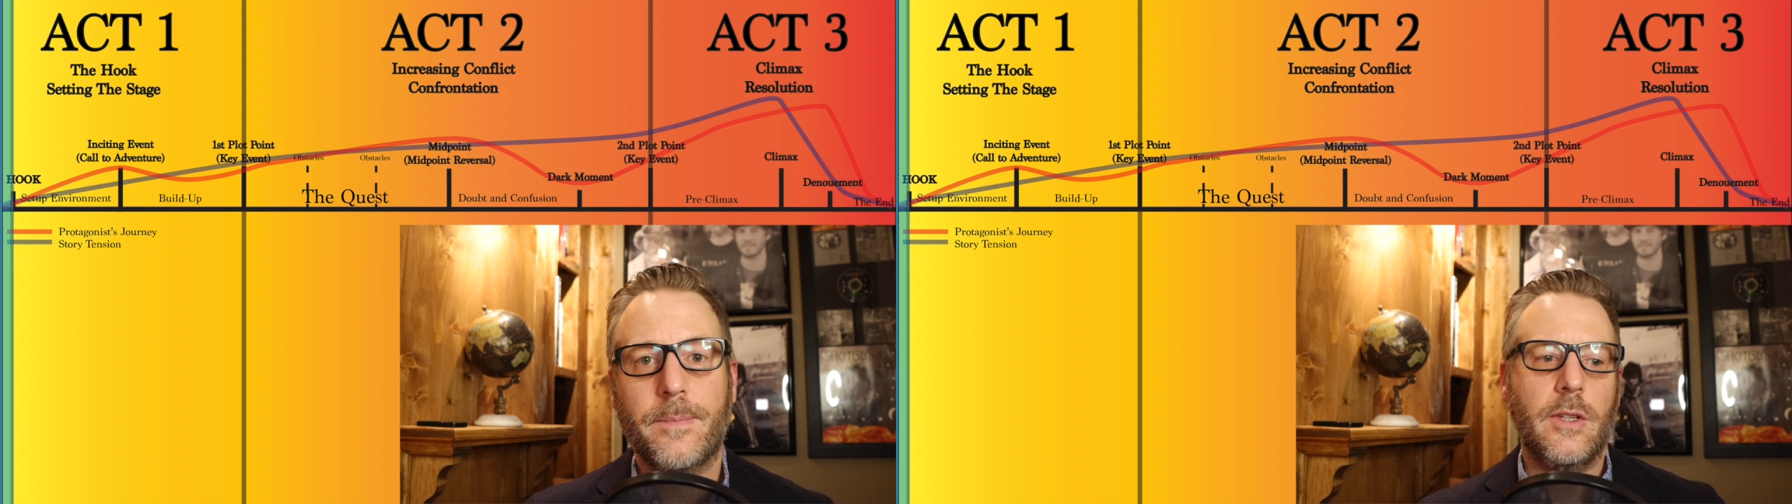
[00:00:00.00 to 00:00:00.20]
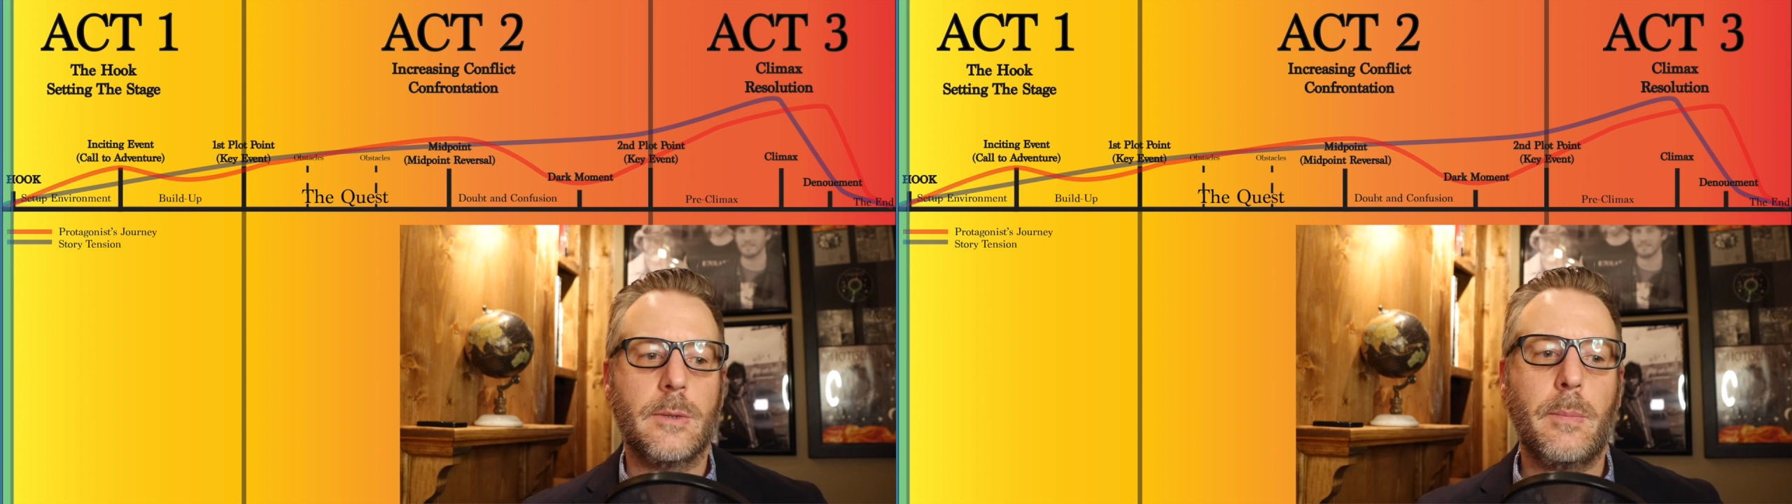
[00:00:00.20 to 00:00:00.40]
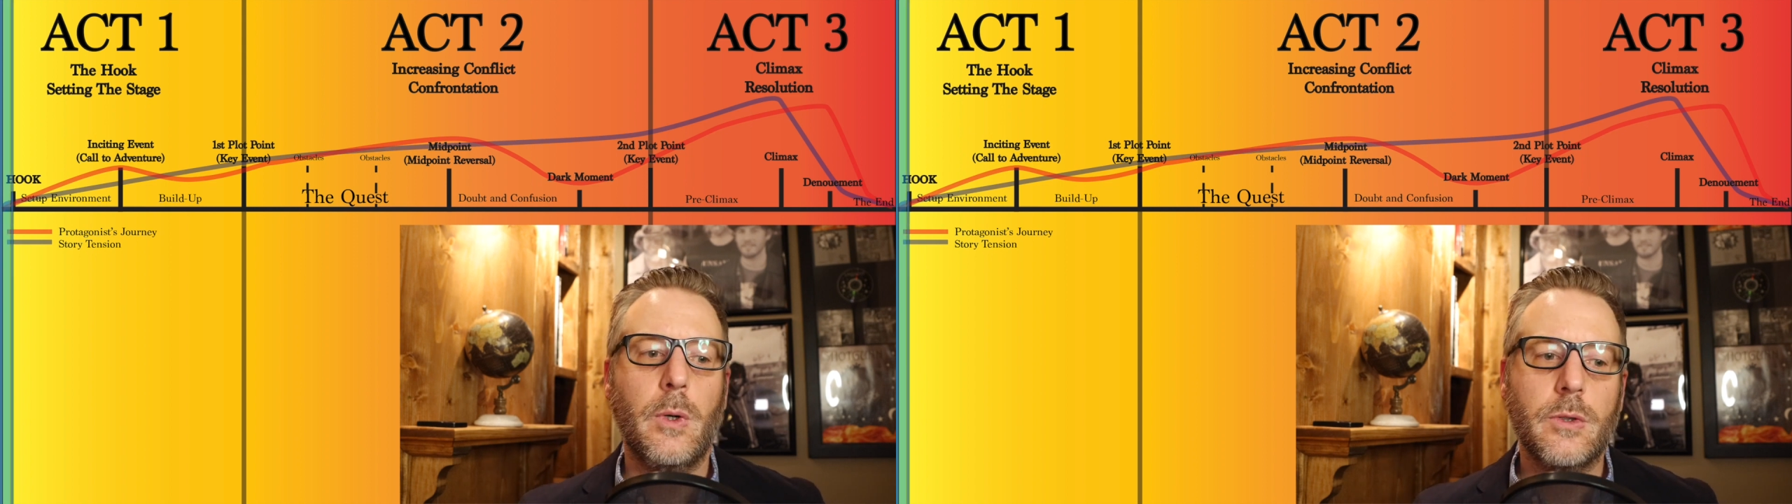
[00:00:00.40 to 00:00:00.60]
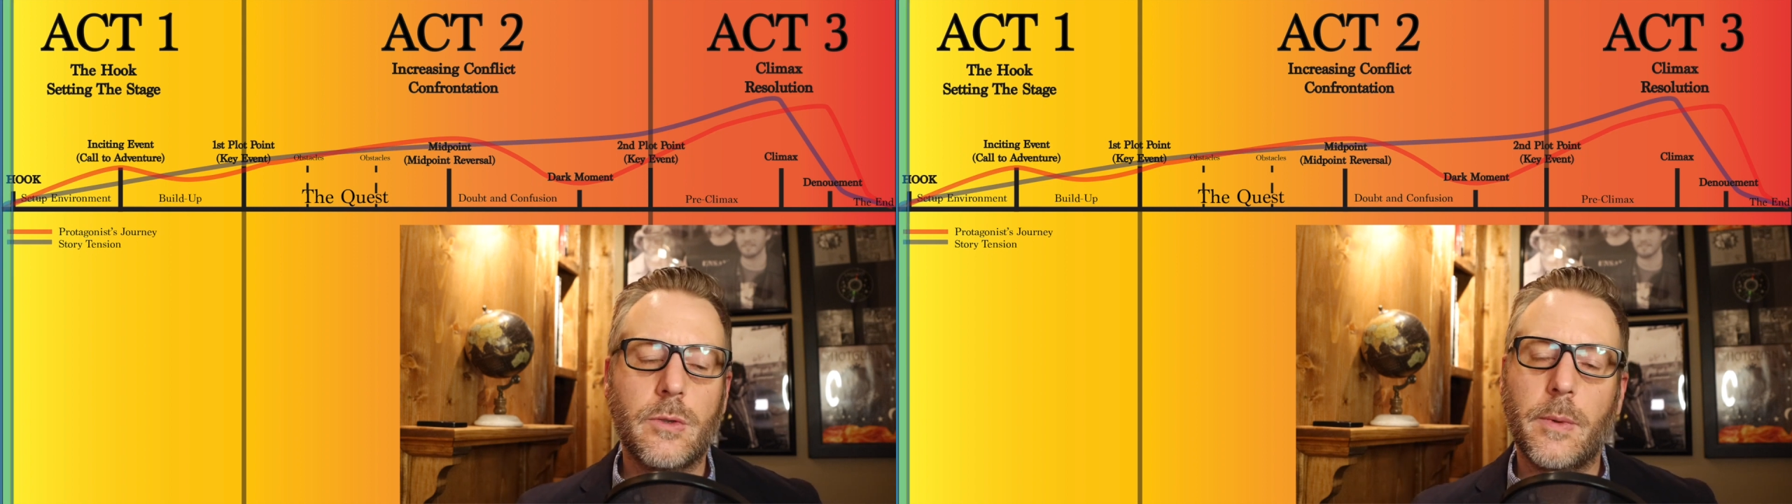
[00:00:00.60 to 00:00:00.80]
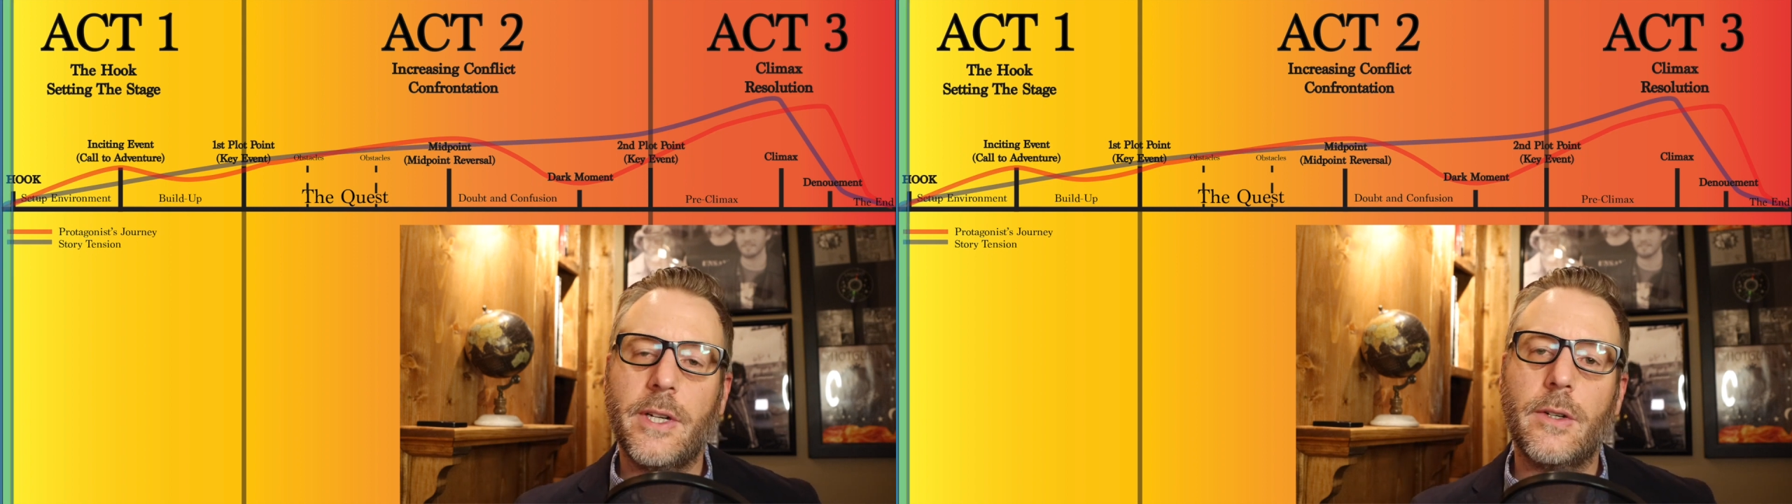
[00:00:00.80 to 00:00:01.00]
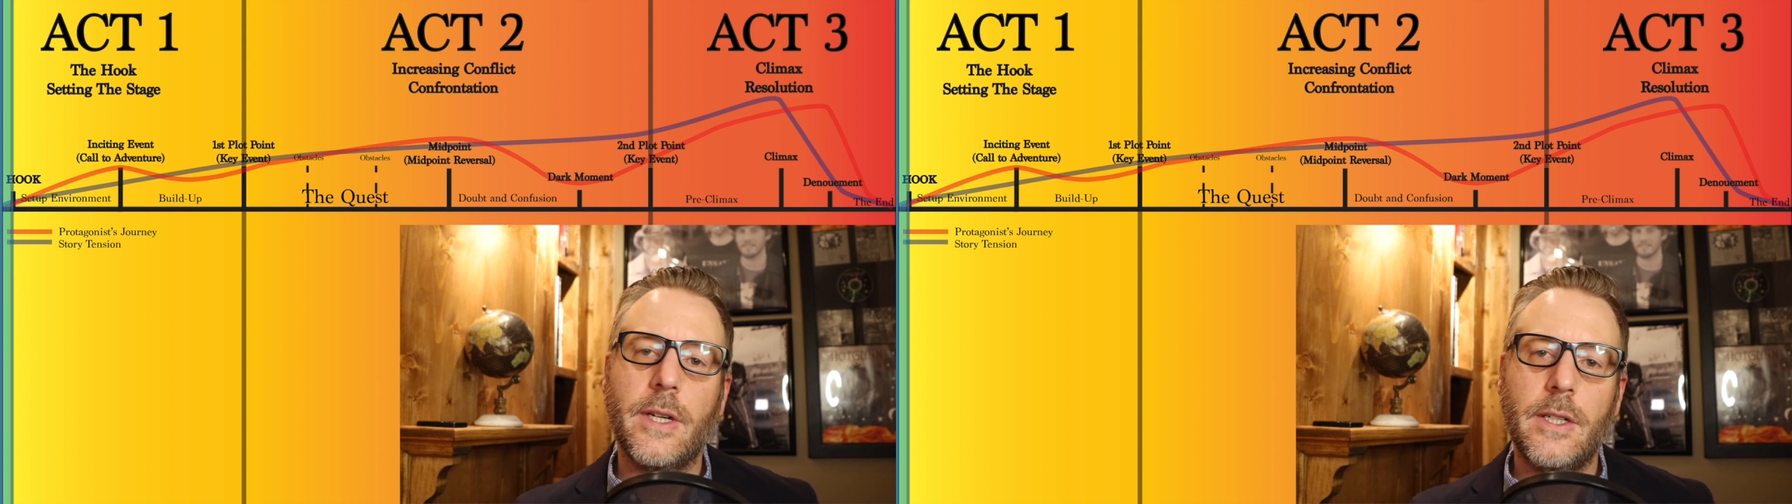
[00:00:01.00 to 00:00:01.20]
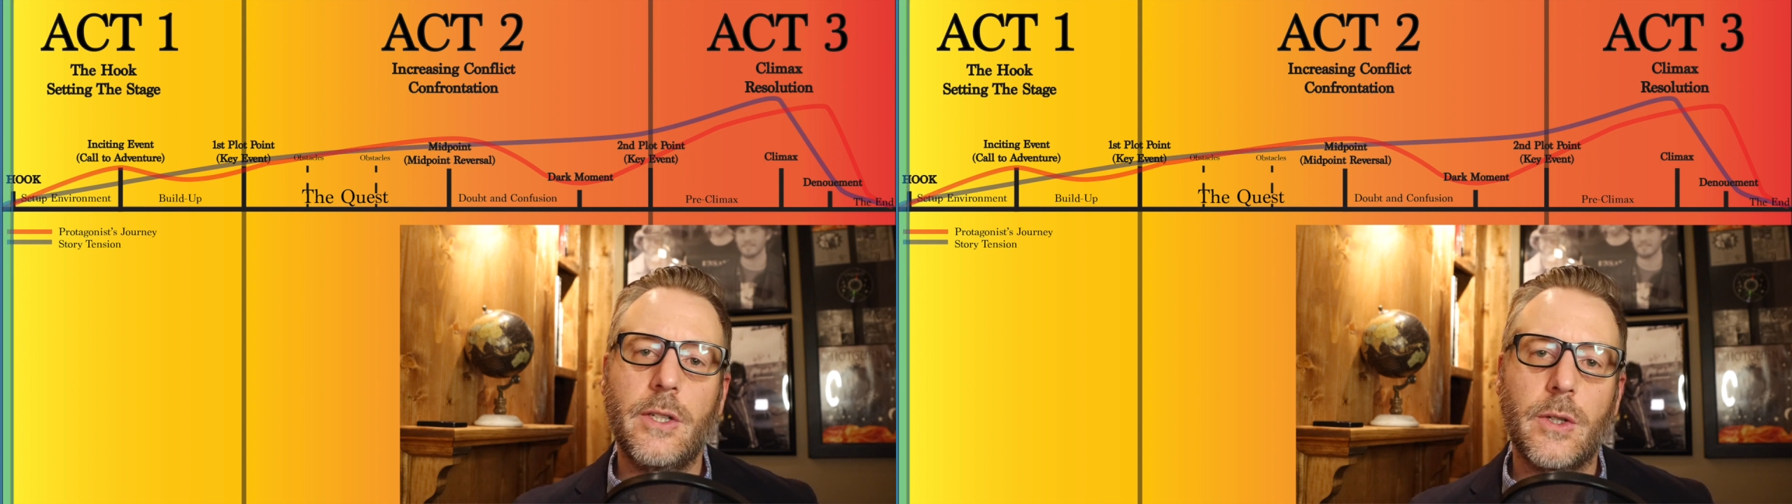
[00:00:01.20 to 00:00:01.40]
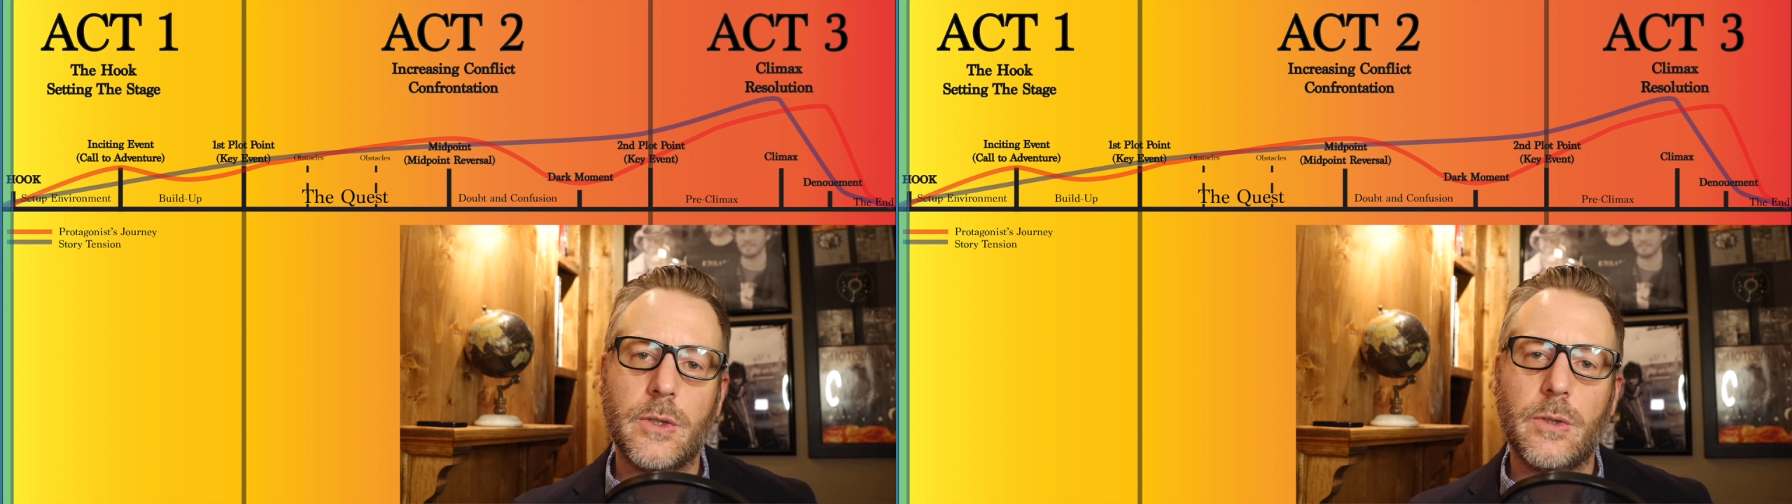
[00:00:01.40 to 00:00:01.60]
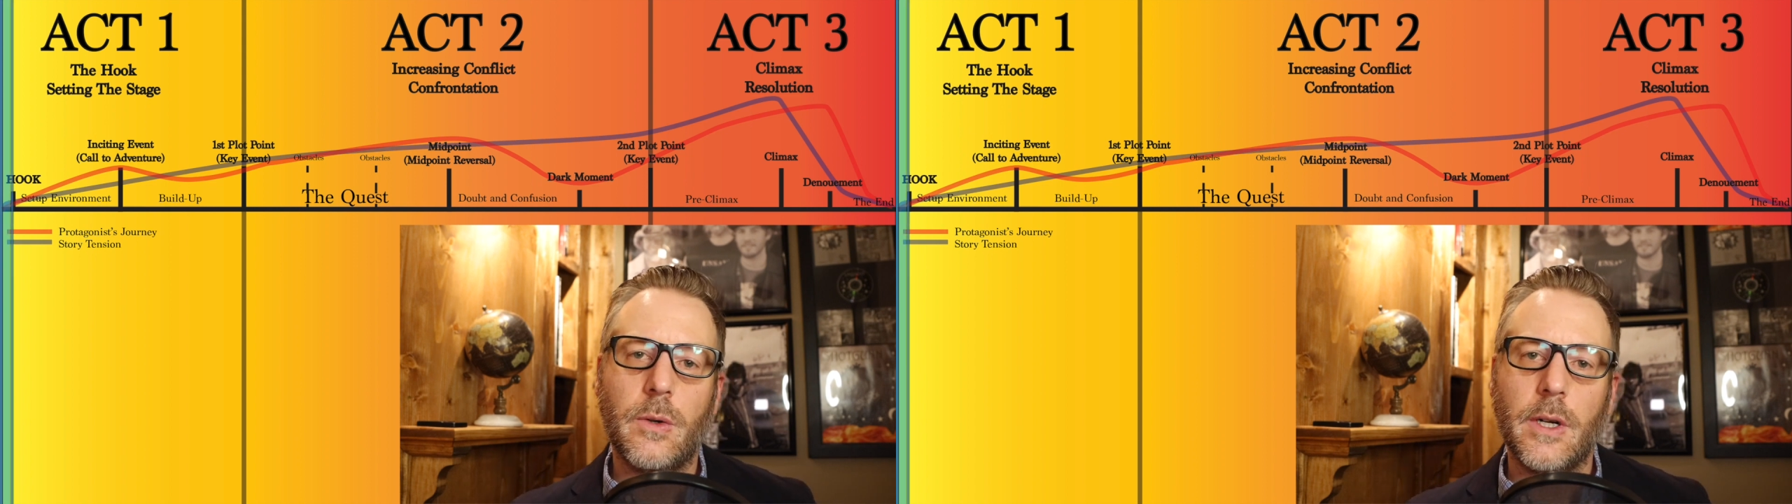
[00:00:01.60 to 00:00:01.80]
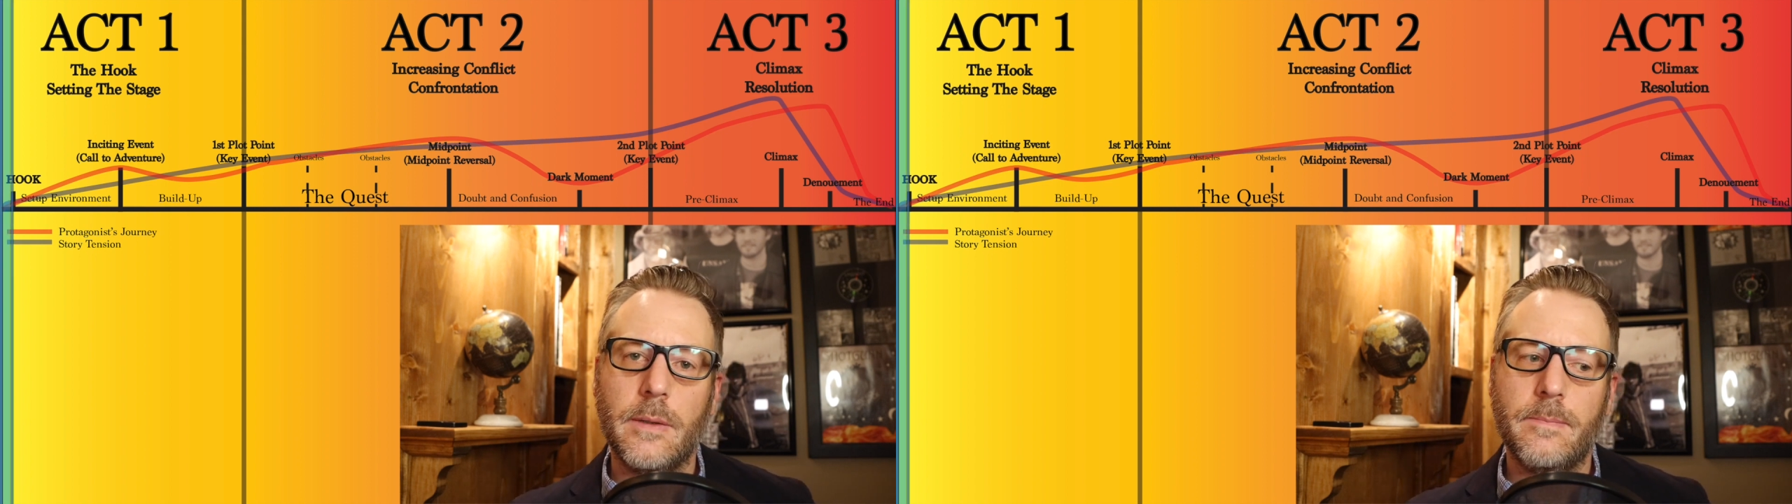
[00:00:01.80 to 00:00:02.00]
This pulls the reader into your
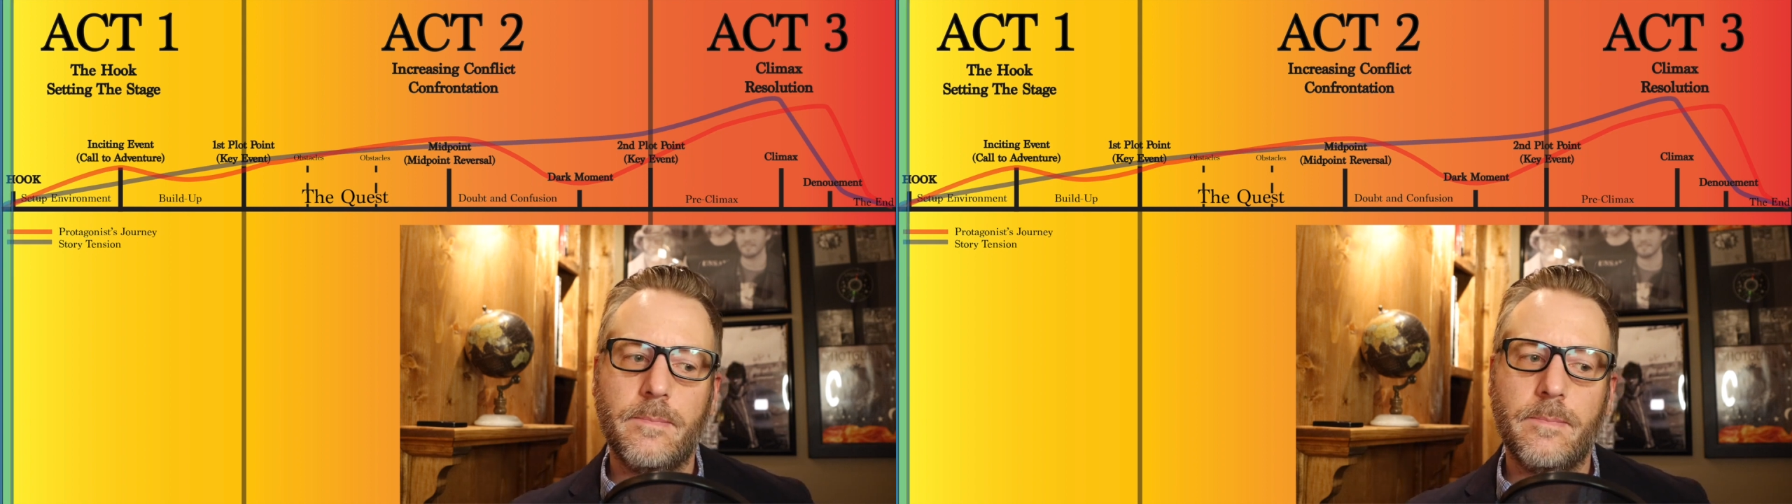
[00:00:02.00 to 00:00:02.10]
story.